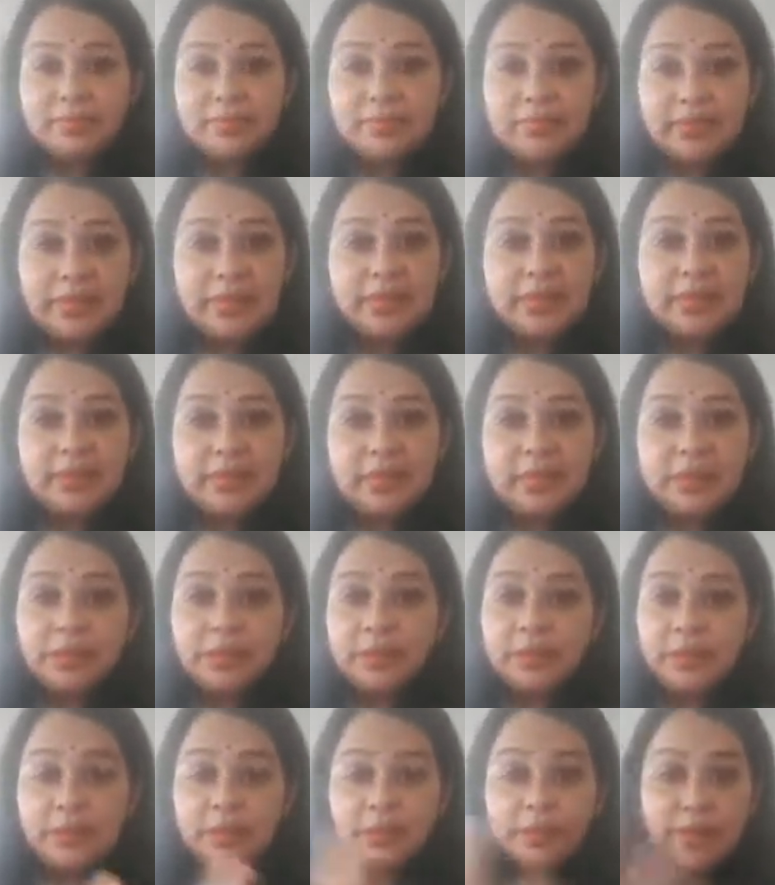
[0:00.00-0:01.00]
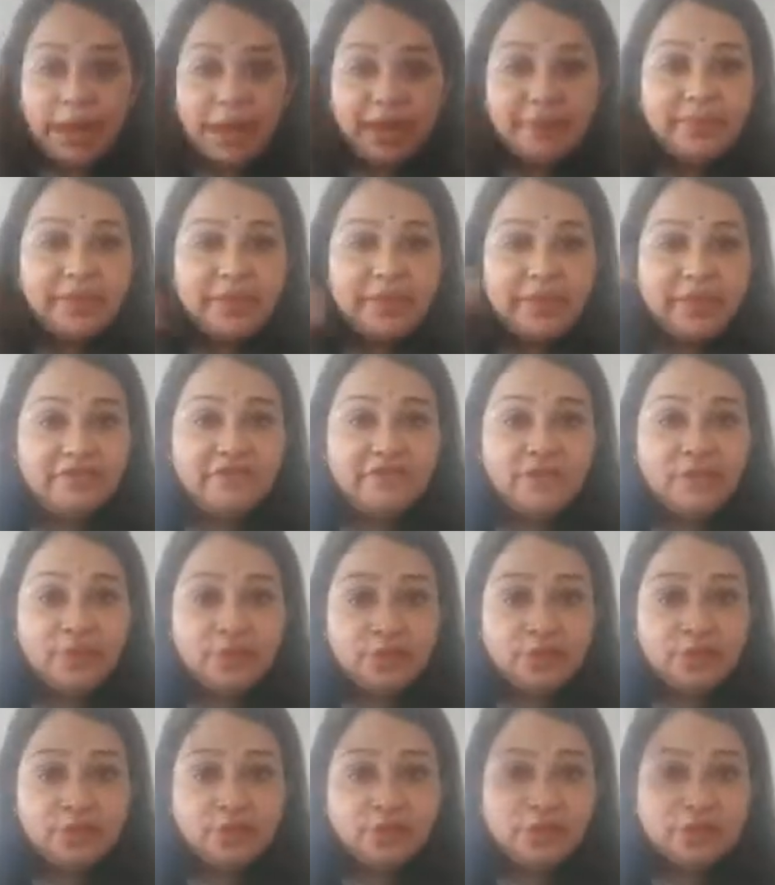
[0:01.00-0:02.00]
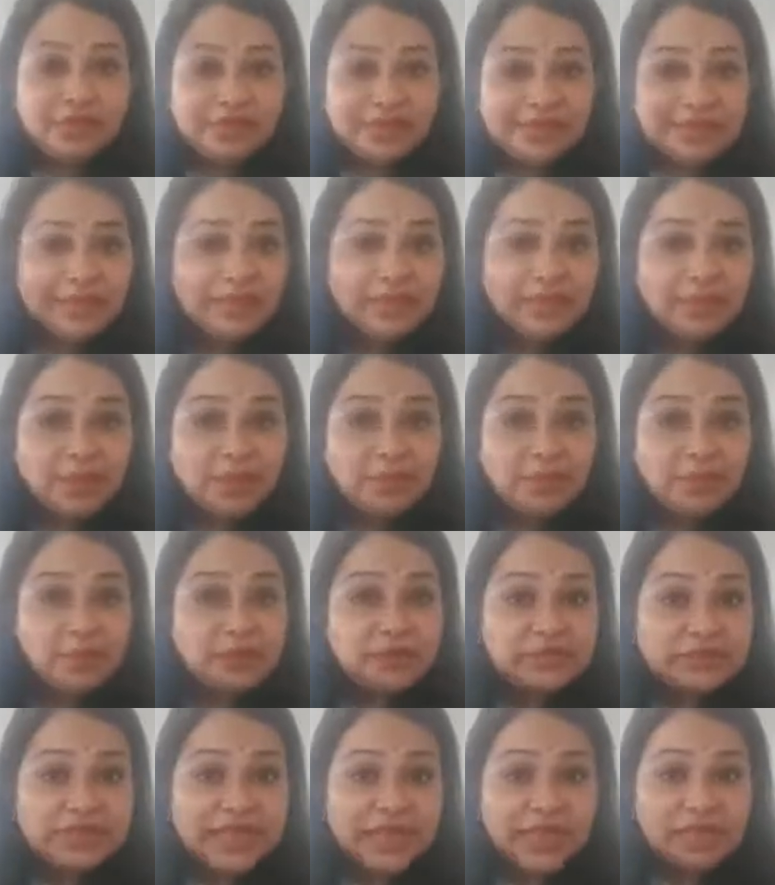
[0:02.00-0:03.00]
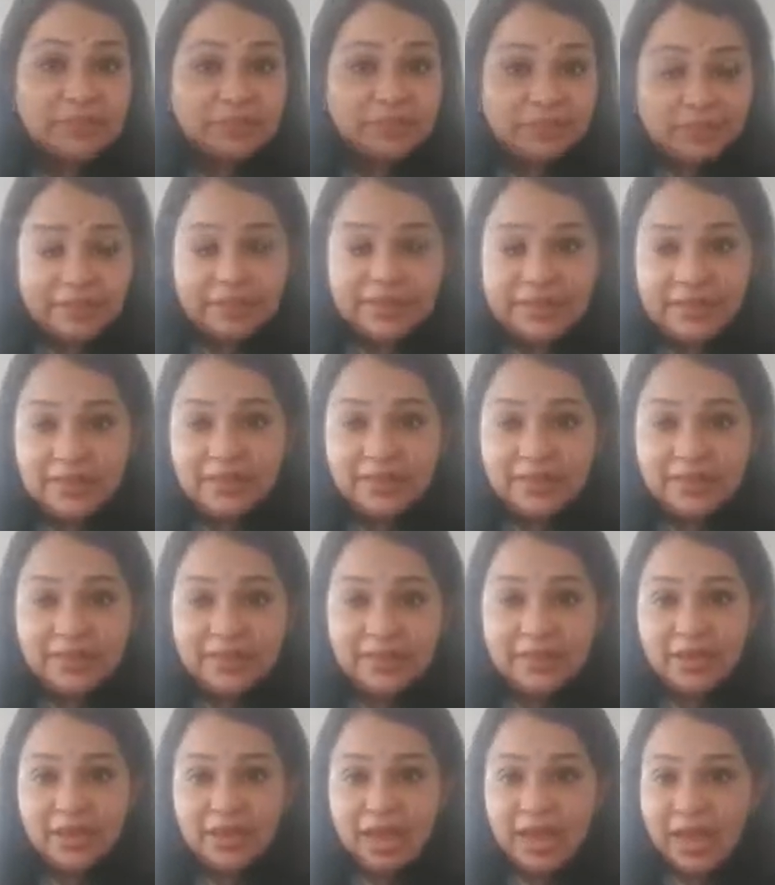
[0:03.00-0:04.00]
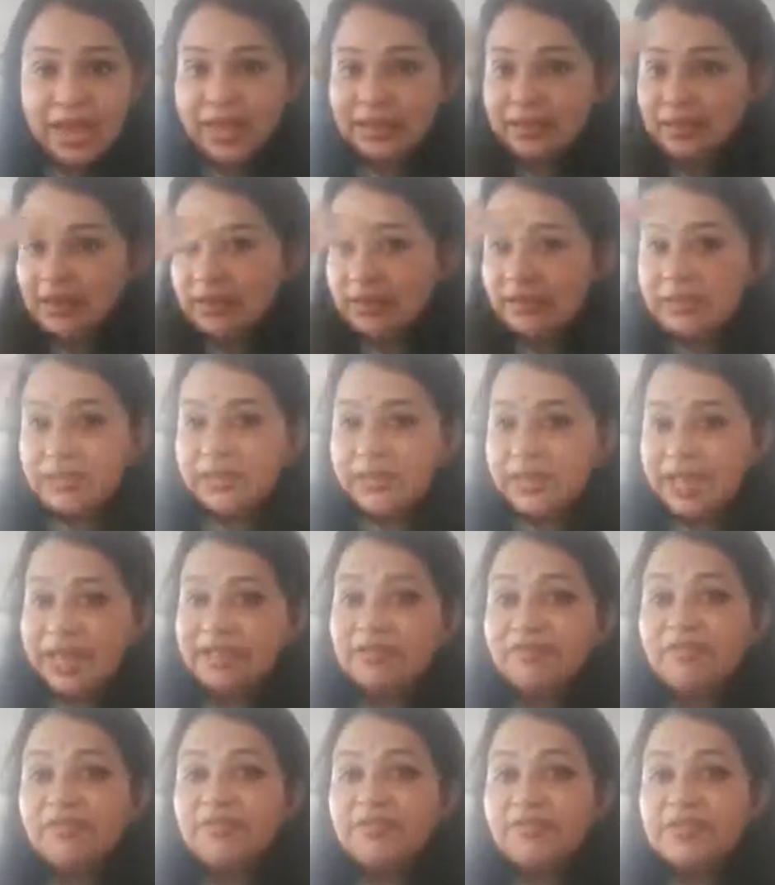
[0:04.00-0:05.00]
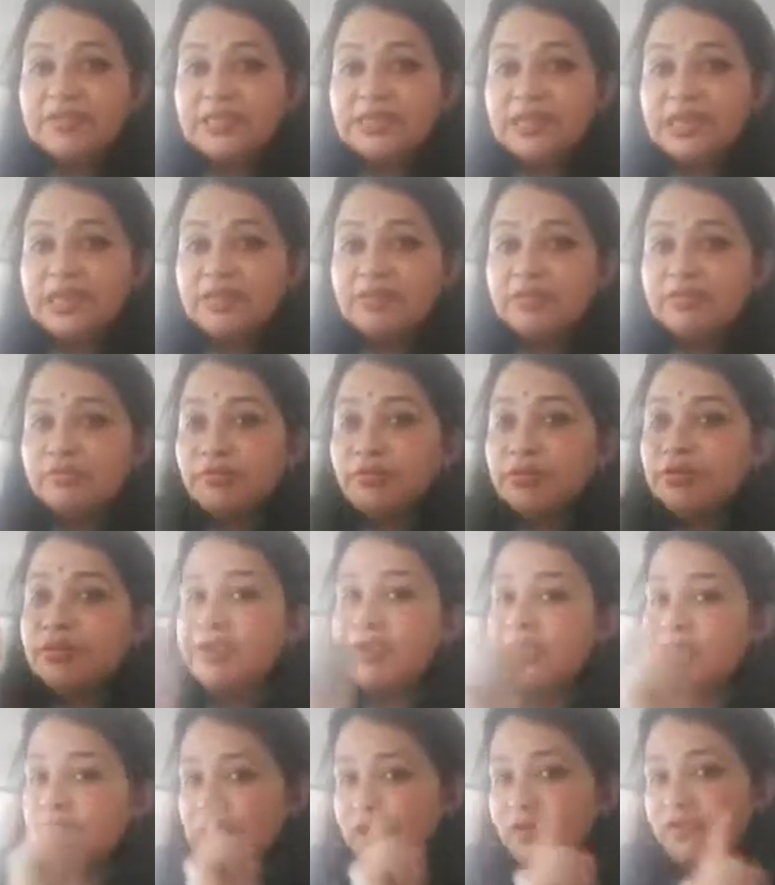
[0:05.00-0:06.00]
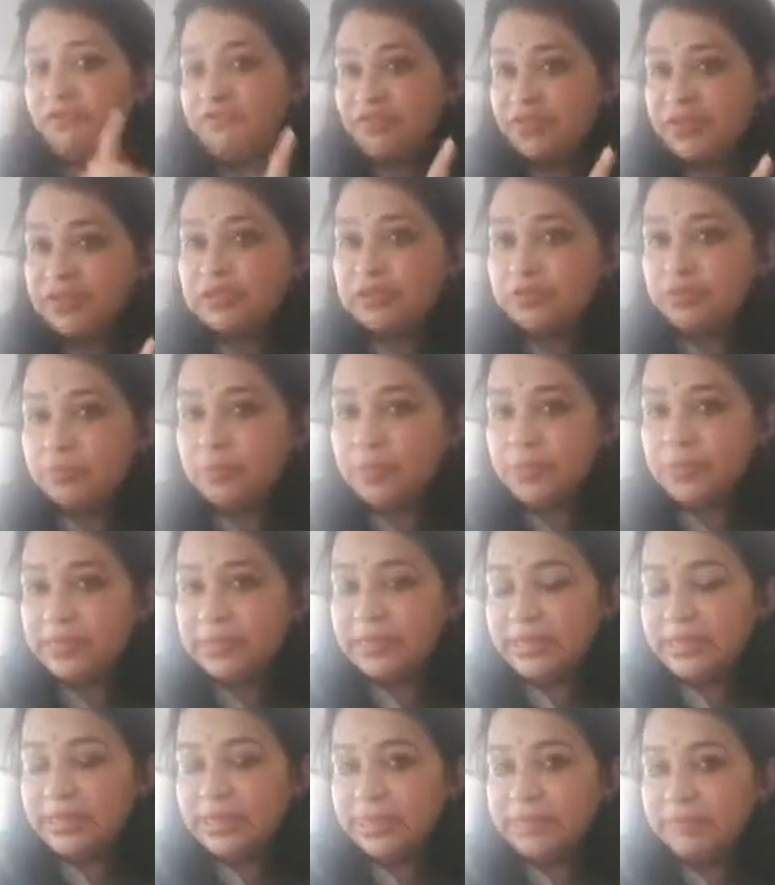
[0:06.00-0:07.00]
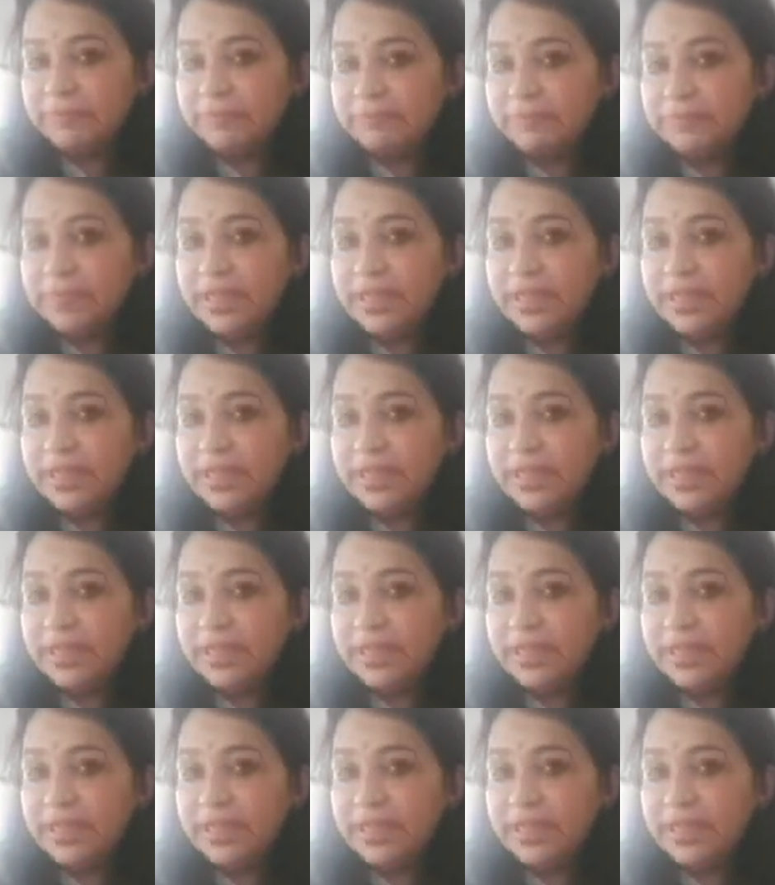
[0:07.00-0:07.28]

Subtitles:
then if you want to keep your scalp clean and the dandruff is controlled, your face would be clean.